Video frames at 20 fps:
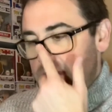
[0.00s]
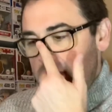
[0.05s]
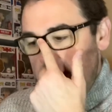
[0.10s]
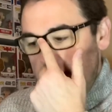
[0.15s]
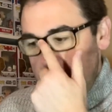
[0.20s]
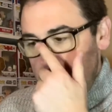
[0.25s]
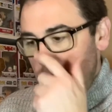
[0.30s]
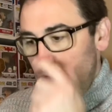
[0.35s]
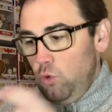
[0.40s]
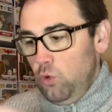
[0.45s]

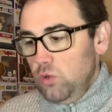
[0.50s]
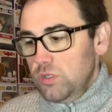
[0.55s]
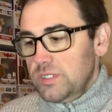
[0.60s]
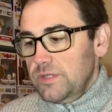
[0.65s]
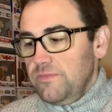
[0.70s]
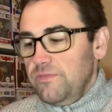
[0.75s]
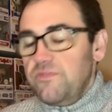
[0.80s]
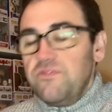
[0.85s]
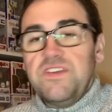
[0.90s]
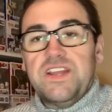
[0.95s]
these are
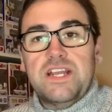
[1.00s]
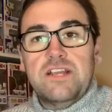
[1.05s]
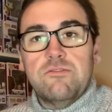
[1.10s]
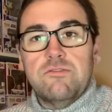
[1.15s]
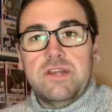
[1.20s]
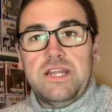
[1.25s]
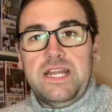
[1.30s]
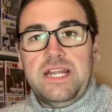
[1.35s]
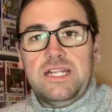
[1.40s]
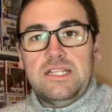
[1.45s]
awesome
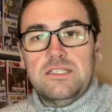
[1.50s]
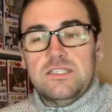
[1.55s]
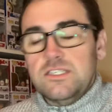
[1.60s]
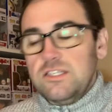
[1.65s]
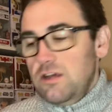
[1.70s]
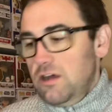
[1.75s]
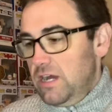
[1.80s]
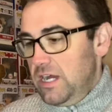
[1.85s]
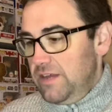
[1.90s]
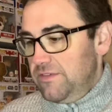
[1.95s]
figurines.
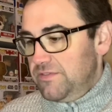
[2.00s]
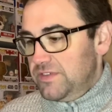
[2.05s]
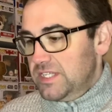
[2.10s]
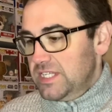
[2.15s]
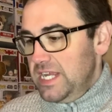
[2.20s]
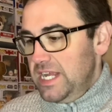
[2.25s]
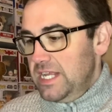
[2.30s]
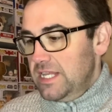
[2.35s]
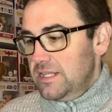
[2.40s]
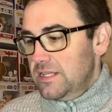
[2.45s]
I've
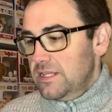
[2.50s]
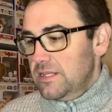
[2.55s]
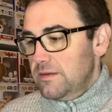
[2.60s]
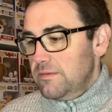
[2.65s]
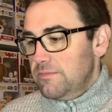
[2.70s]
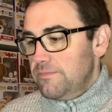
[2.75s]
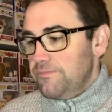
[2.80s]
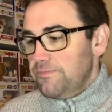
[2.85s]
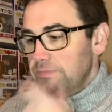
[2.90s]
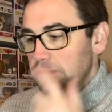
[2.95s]
seen
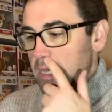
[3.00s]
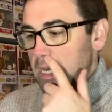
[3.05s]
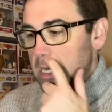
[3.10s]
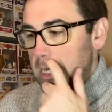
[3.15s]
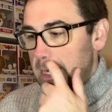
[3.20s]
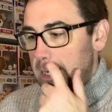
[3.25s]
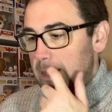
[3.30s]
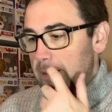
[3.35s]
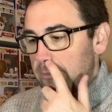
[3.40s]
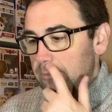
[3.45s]
them.
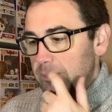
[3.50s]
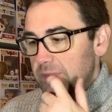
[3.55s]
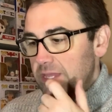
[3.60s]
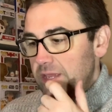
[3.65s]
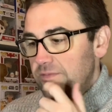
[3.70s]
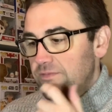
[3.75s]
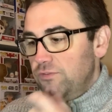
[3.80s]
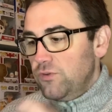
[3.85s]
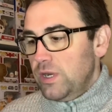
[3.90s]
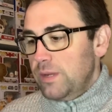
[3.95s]
Um,
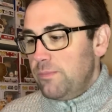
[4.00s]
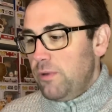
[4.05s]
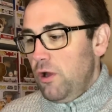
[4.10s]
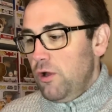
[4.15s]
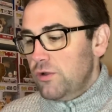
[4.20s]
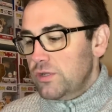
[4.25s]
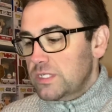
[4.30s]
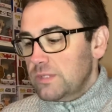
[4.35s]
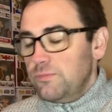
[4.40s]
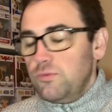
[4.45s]
they're fully
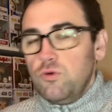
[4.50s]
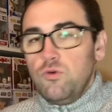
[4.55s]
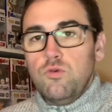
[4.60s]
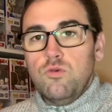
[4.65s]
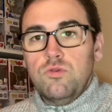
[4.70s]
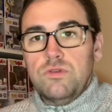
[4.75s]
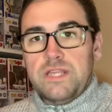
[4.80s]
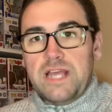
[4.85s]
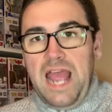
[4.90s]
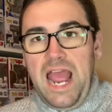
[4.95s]

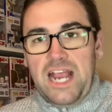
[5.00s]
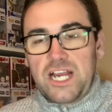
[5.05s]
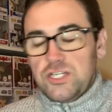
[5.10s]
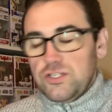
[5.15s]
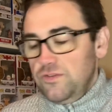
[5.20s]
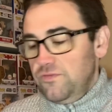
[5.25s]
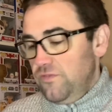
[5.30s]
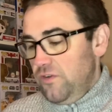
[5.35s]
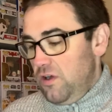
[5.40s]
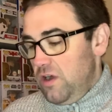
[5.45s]
posable. They're
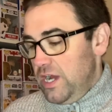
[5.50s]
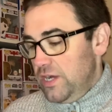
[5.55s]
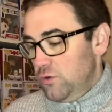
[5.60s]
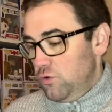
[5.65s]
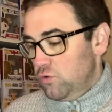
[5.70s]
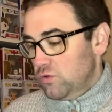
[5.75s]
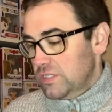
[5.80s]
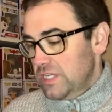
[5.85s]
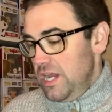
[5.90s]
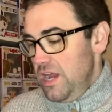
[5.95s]
action
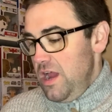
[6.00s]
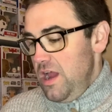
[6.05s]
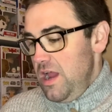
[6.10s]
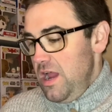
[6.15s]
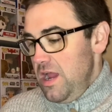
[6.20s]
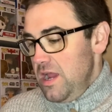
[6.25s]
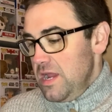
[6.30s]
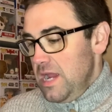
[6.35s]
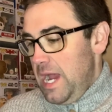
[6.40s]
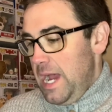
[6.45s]
vinyls.
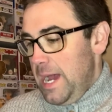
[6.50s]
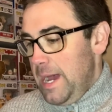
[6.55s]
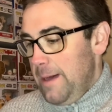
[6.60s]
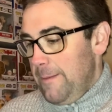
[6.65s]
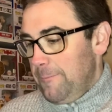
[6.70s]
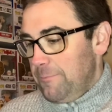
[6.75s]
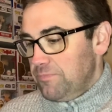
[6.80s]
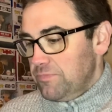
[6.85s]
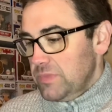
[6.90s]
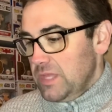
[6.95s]

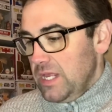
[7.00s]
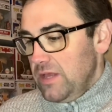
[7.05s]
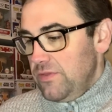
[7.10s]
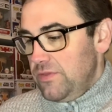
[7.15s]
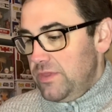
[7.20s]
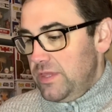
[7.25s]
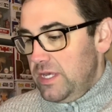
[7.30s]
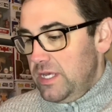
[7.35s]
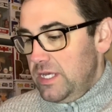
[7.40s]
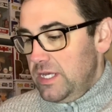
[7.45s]
Um,
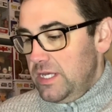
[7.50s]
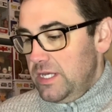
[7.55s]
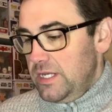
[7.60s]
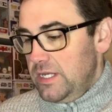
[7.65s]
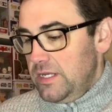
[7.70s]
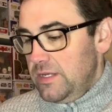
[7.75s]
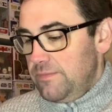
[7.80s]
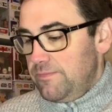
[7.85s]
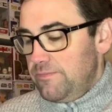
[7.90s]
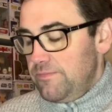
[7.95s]

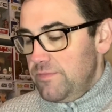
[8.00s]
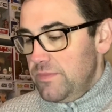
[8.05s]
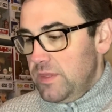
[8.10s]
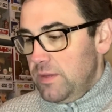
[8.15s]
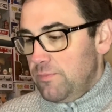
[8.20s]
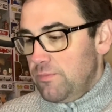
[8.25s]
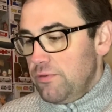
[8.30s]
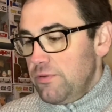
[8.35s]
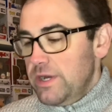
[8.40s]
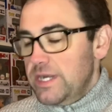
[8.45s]
the the
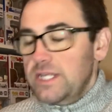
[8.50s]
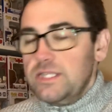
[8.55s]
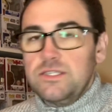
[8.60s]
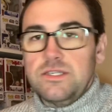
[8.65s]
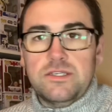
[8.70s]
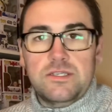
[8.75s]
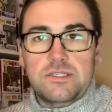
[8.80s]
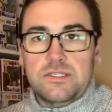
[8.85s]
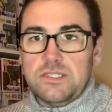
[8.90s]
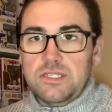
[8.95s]

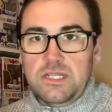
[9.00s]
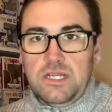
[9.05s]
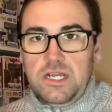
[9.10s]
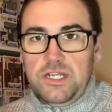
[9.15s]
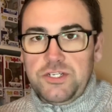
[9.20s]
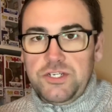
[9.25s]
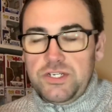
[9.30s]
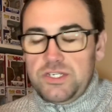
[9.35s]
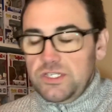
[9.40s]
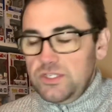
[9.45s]
predators are
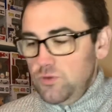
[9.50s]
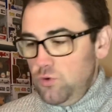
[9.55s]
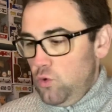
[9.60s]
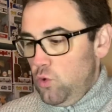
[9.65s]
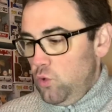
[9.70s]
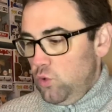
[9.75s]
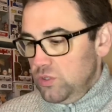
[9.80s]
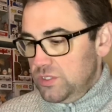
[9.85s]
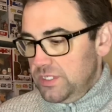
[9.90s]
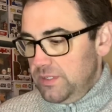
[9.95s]
just
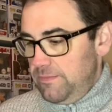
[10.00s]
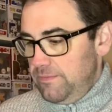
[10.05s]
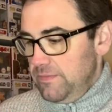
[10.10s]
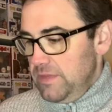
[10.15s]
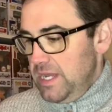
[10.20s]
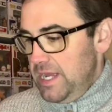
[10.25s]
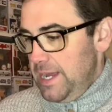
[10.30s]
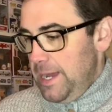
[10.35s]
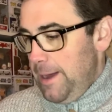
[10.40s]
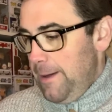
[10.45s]
awesome.
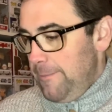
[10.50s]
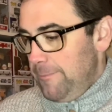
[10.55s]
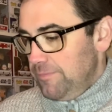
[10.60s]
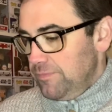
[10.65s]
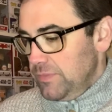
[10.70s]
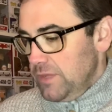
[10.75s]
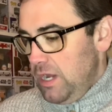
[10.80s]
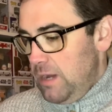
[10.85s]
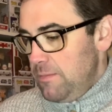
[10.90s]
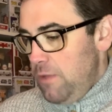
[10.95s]

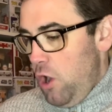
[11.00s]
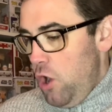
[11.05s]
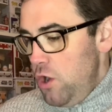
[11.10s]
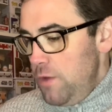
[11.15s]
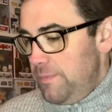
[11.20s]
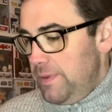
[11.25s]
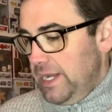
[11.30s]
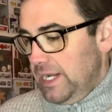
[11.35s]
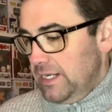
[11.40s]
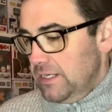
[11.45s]
Um, I'm
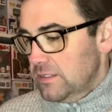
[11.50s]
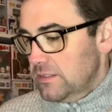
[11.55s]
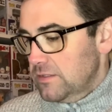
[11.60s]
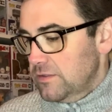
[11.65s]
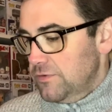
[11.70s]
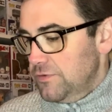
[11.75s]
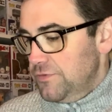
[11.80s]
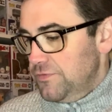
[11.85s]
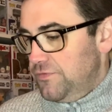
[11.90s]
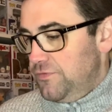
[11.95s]
hoping
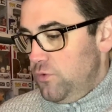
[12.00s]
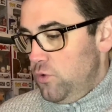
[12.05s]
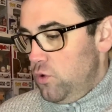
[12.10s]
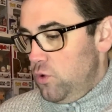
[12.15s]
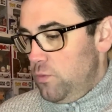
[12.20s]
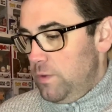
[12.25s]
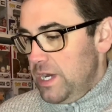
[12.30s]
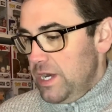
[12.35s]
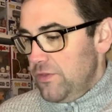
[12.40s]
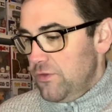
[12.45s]

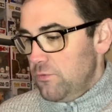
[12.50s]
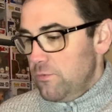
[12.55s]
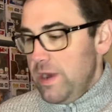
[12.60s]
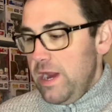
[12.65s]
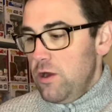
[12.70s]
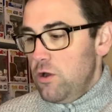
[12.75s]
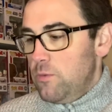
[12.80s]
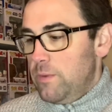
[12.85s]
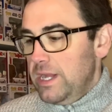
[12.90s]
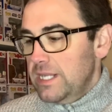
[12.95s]
for one of the
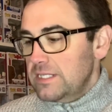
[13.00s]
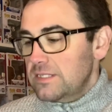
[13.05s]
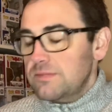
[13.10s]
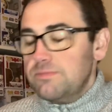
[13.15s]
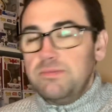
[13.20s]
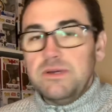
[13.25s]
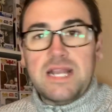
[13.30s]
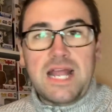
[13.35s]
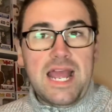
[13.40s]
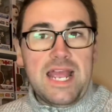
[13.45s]
rarer ones,
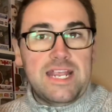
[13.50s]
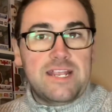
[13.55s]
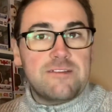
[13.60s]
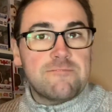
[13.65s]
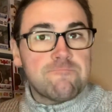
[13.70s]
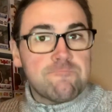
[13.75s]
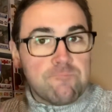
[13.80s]
but hey,